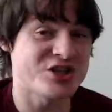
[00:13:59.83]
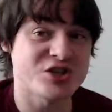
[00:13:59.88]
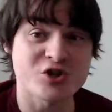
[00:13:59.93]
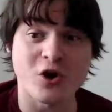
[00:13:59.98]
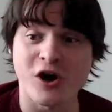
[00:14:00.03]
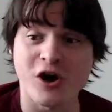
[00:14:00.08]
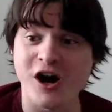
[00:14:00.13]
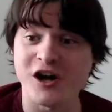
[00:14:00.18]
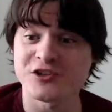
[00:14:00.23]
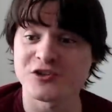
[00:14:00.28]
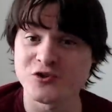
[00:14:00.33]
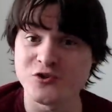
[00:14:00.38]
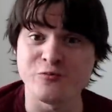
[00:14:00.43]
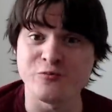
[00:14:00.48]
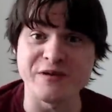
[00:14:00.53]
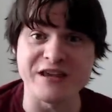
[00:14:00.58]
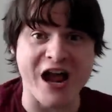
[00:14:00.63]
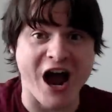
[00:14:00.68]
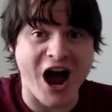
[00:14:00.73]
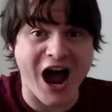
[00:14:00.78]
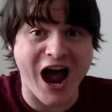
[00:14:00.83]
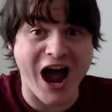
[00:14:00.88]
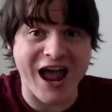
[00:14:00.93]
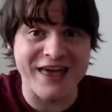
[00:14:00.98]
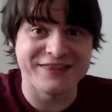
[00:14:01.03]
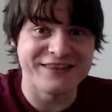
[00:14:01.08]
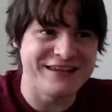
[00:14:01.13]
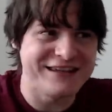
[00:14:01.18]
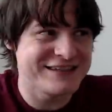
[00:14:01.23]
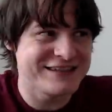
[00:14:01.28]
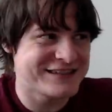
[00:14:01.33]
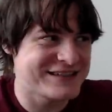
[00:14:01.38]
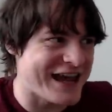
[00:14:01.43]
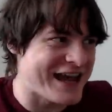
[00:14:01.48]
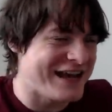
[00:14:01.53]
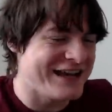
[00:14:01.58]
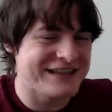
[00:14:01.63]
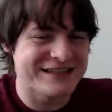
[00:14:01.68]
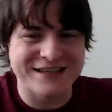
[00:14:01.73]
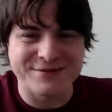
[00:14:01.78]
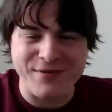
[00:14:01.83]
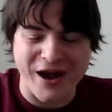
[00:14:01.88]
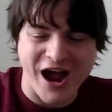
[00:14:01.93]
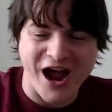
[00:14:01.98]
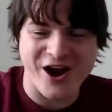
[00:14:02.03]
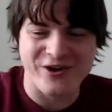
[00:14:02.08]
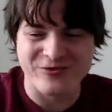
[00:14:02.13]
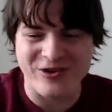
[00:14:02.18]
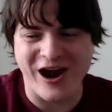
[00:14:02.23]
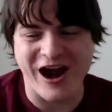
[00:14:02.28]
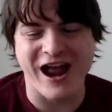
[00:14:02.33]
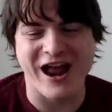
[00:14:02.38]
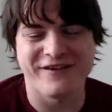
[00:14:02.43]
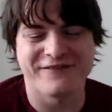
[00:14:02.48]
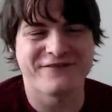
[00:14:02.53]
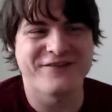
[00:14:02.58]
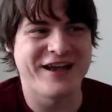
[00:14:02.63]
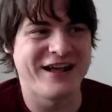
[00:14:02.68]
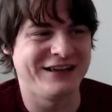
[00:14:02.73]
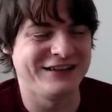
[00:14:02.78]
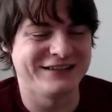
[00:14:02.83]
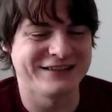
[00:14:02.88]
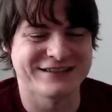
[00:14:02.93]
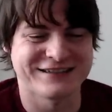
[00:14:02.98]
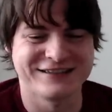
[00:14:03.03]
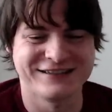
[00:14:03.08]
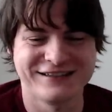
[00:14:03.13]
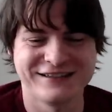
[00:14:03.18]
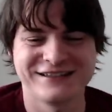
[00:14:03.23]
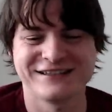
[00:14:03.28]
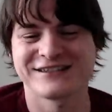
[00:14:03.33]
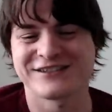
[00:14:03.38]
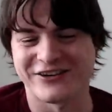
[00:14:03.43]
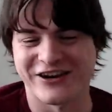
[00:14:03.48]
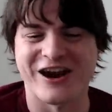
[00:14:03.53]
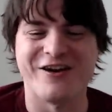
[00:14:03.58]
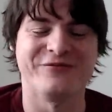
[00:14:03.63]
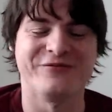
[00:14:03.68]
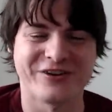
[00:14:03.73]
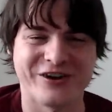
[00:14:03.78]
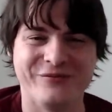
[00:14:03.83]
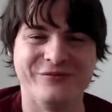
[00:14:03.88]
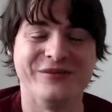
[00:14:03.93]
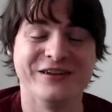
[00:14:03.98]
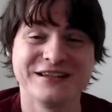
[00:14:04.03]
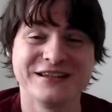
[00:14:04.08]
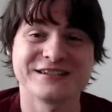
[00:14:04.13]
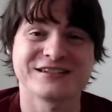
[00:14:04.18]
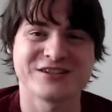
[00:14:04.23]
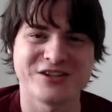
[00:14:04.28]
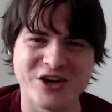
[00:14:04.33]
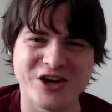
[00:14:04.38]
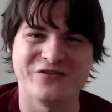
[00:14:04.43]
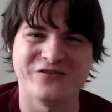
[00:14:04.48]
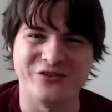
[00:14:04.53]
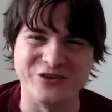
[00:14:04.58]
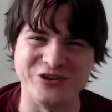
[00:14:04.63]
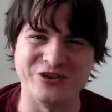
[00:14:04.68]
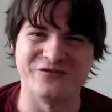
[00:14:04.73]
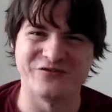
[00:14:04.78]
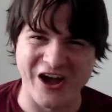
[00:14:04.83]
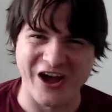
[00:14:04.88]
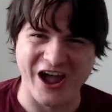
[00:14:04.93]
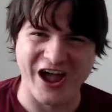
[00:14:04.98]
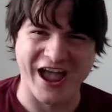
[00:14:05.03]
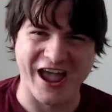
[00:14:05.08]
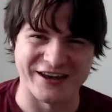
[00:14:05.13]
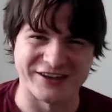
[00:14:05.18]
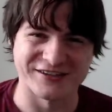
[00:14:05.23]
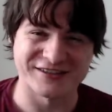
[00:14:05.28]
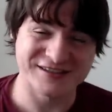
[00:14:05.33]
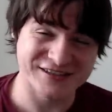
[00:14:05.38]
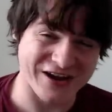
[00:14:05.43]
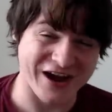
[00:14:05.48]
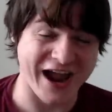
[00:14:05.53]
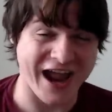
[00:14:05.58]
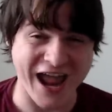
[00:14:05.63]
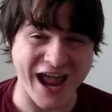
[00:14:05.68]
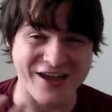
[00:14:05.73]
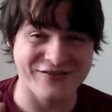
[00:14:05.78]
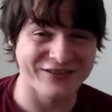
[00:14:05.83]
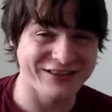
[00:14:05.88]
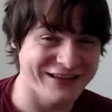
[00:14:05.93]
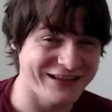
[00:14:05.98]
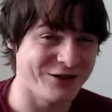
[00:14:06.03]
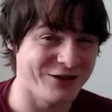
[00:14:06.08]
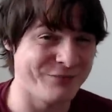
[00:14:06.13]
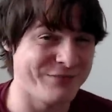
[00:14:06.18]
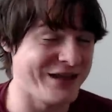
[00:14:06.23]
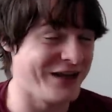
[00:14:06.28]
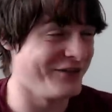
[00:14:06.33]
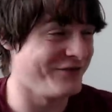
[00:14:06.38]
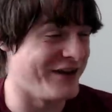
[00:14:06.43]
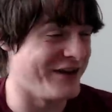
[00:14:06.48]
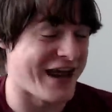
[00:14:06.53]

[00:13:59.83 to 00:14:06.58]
sure do be high these days, am I right, fellas? Sorry, I'm from Southern Nevada, so I have a little bit of